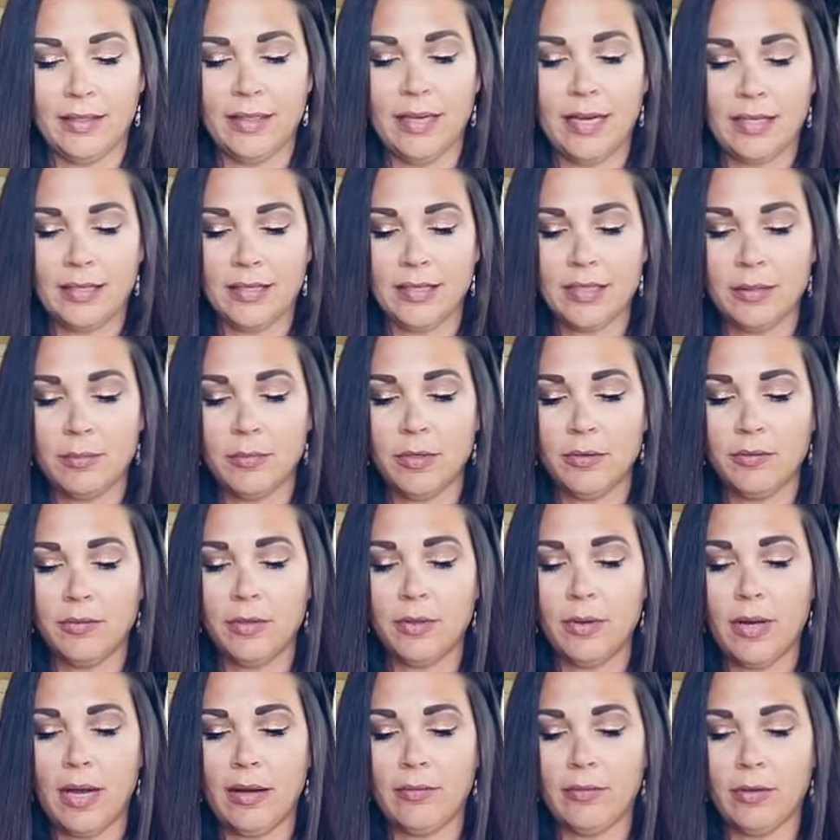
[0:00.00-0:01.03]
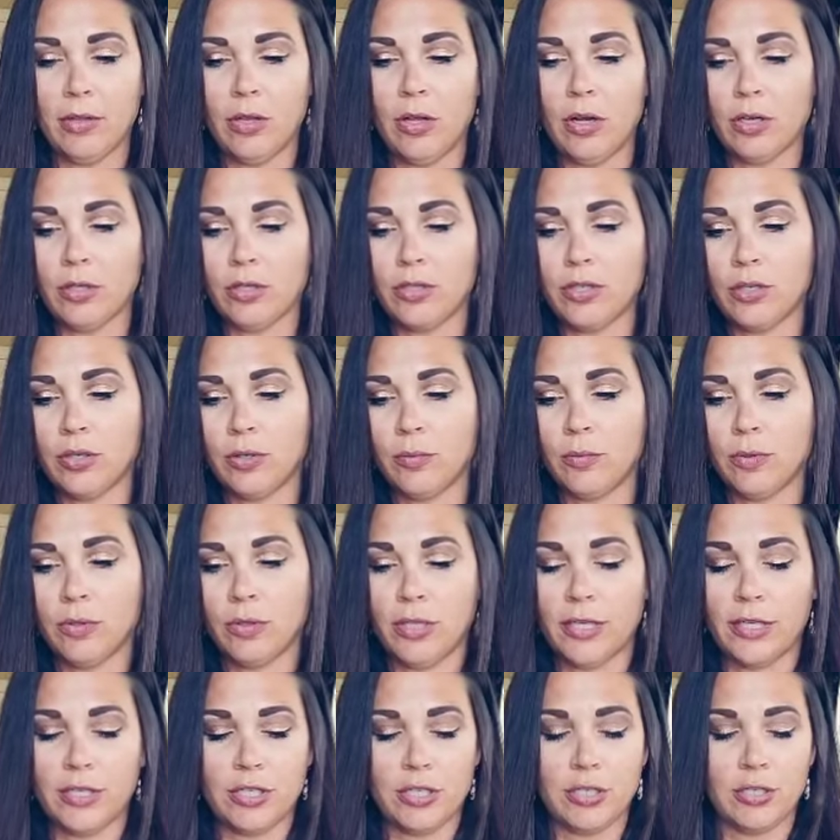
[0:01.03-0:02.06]
Yeah, some of you have a long-term
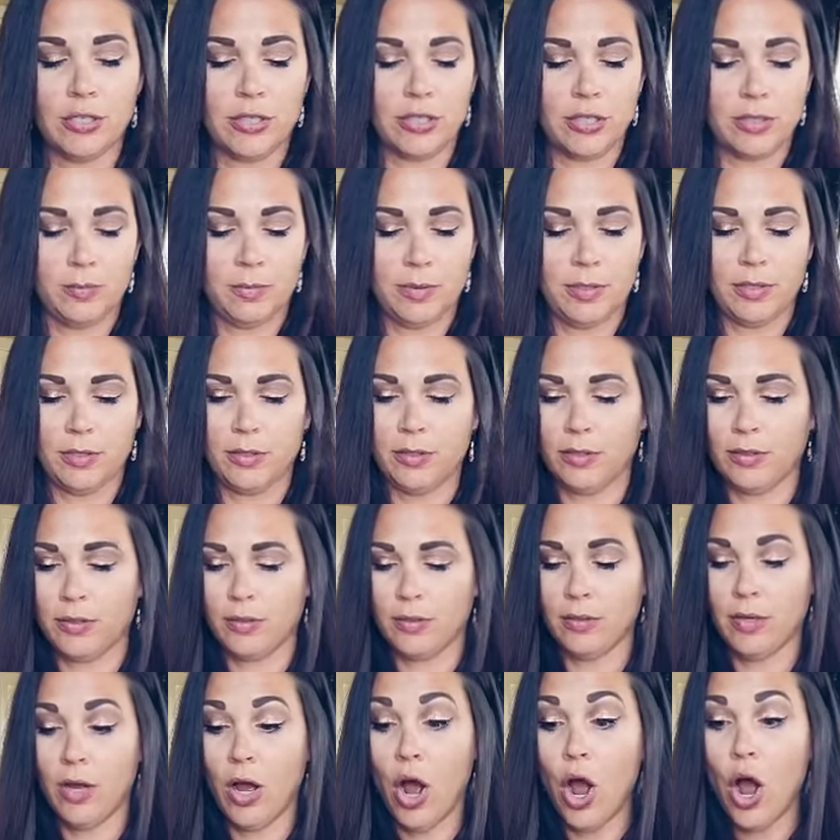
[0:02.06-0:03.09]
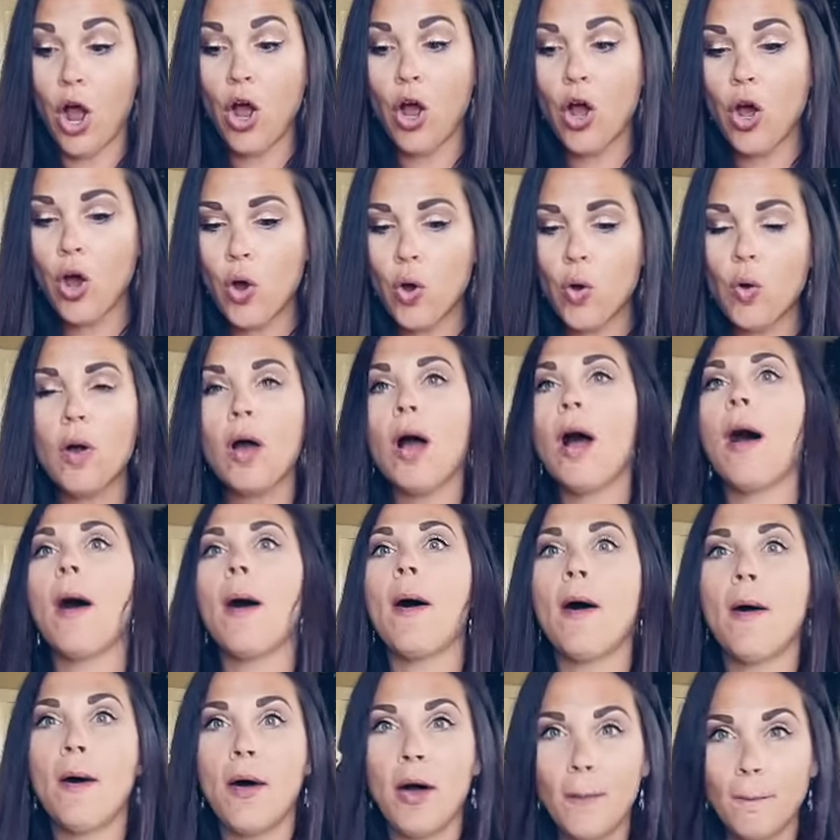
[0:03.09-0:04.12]
relationship here. Oh
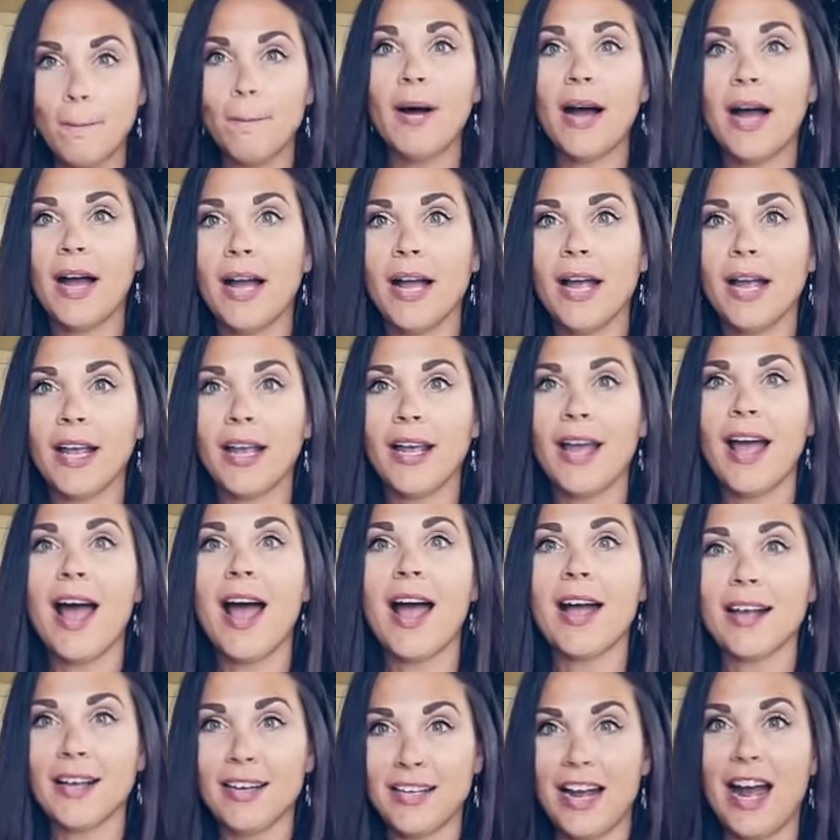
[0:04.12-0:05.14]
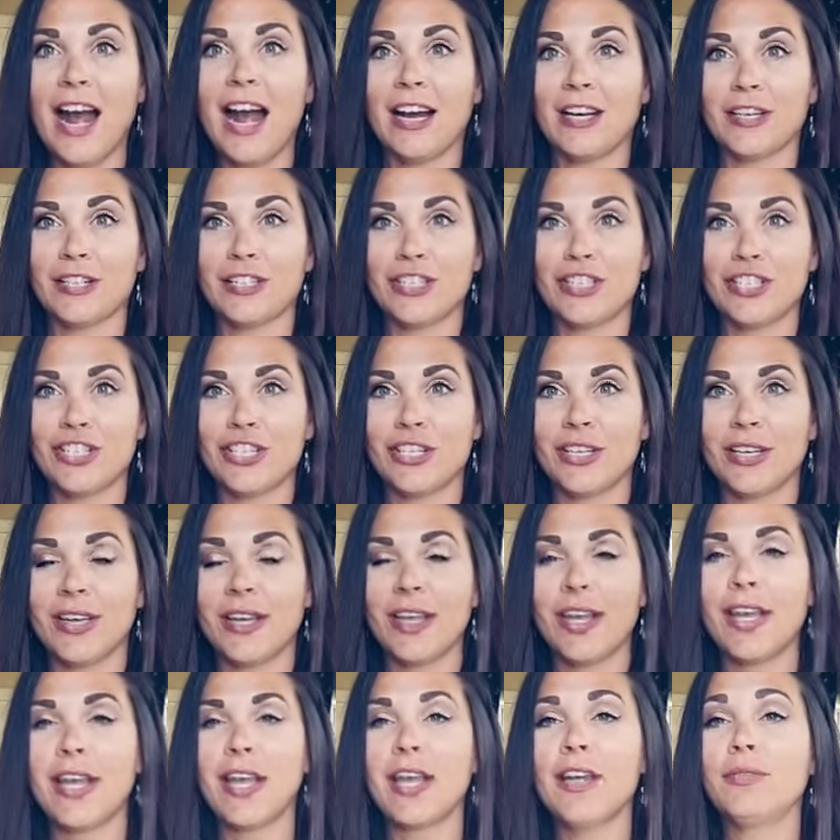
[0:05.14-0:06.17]
my gosh.
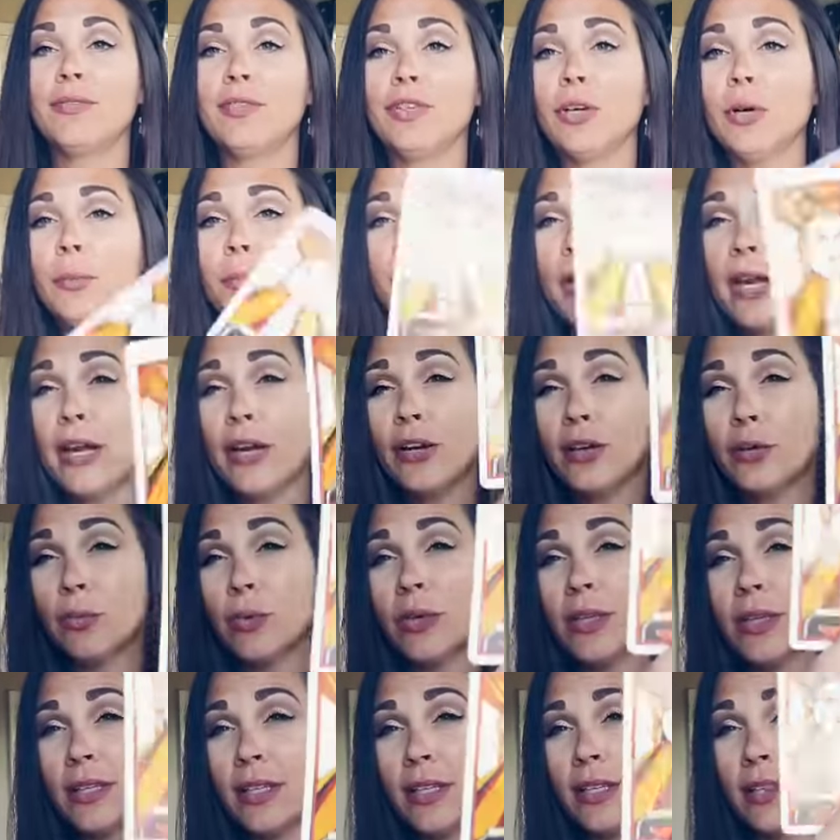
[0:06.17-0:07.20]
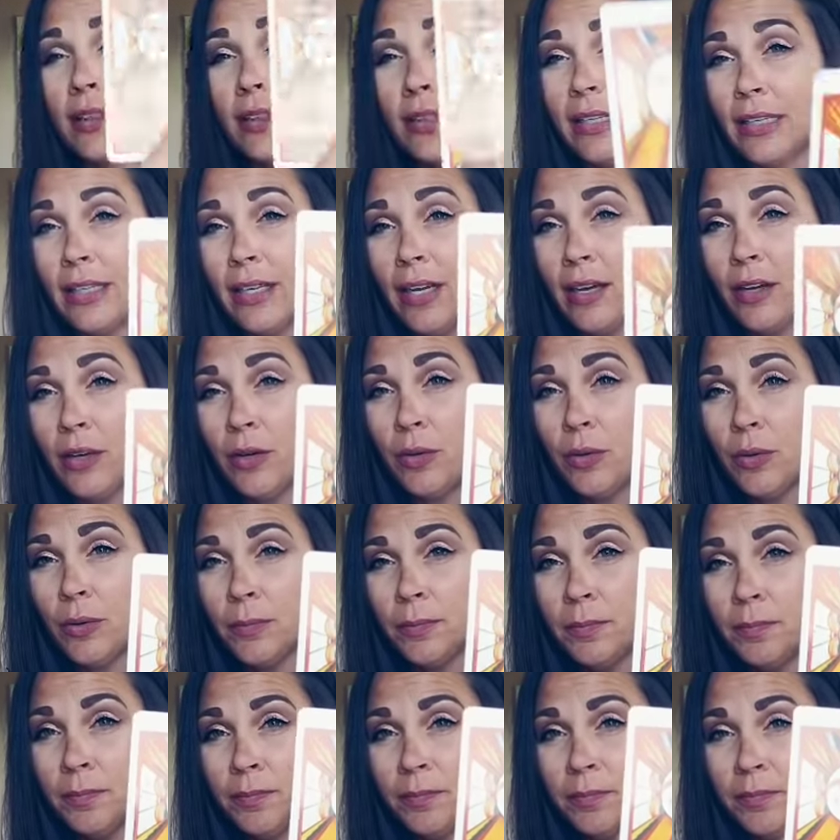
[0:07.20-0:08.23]
If you're paired with a
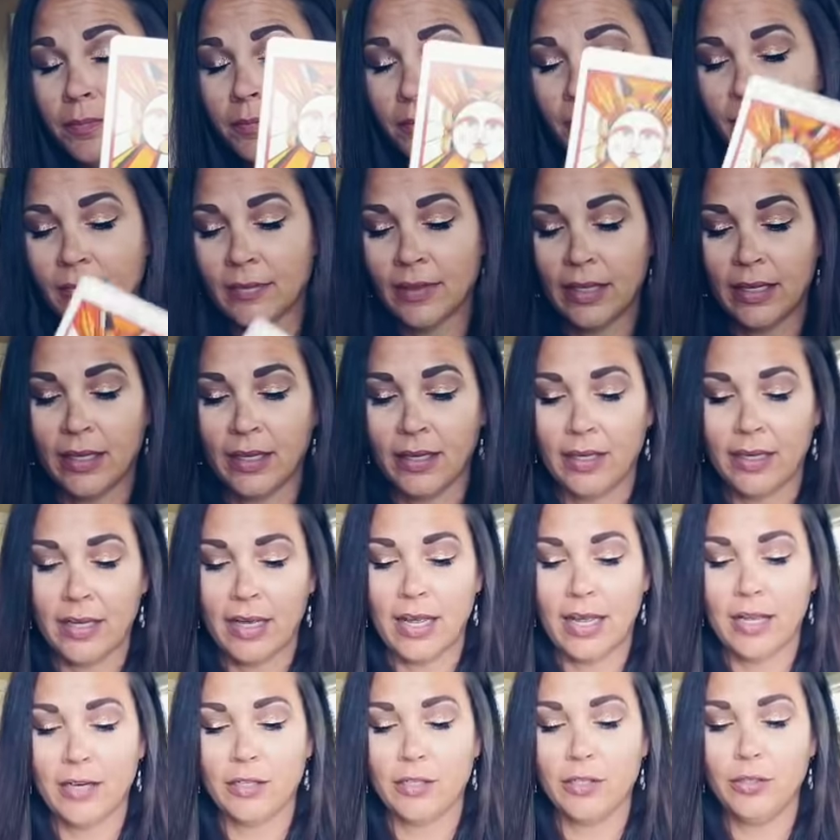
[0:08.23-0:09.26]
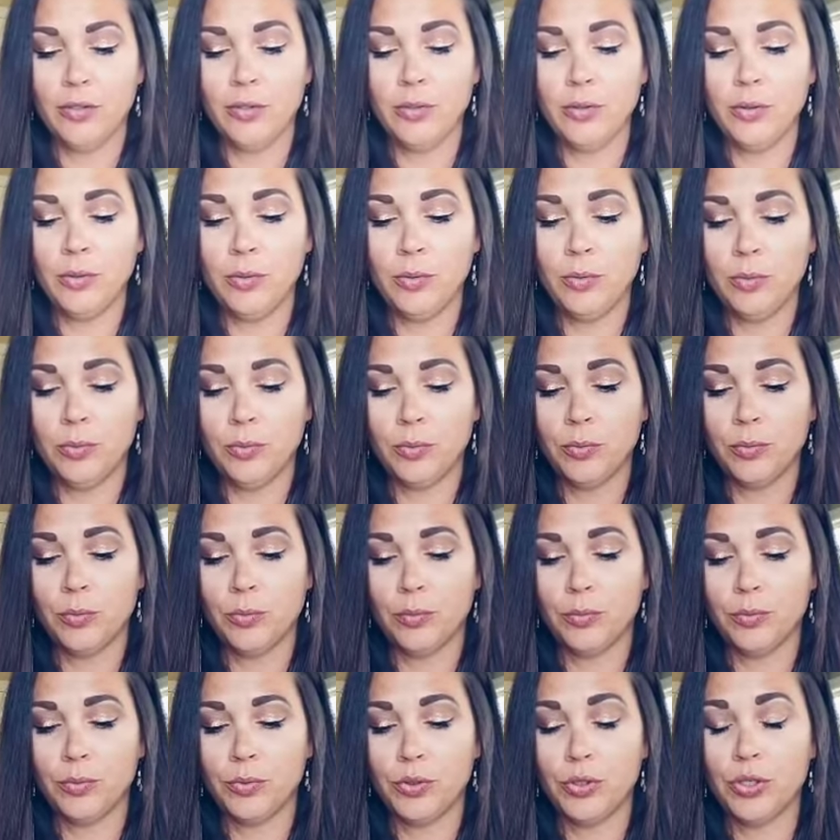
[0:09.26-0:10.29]
Leo and you
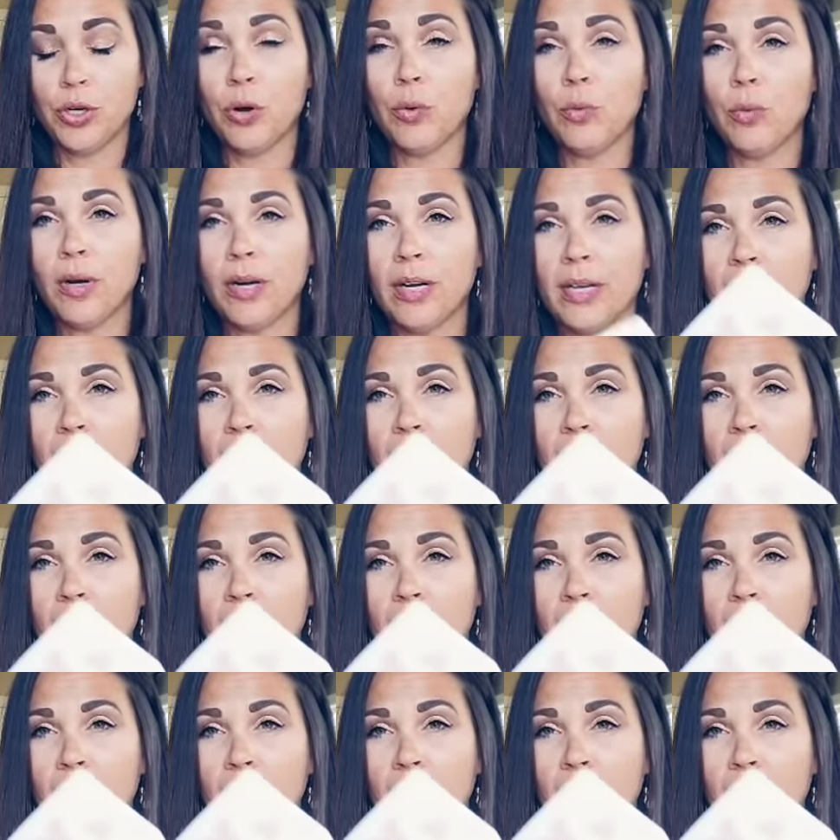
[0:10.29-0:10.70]
don't